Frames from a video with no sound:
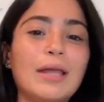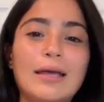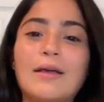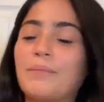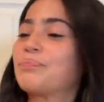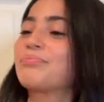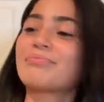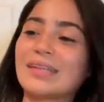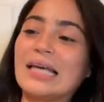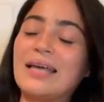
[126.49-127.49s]
Like
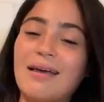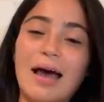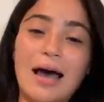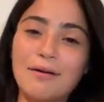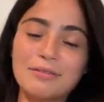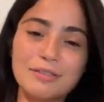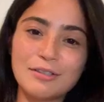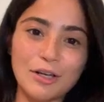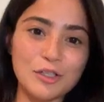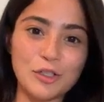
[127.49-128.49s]
I have
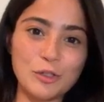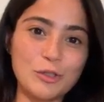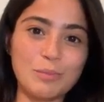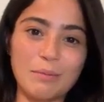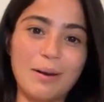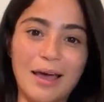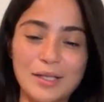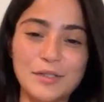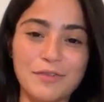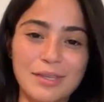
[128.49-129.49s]
such huge big
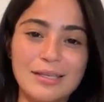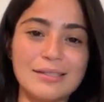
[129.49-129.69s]
plans for this.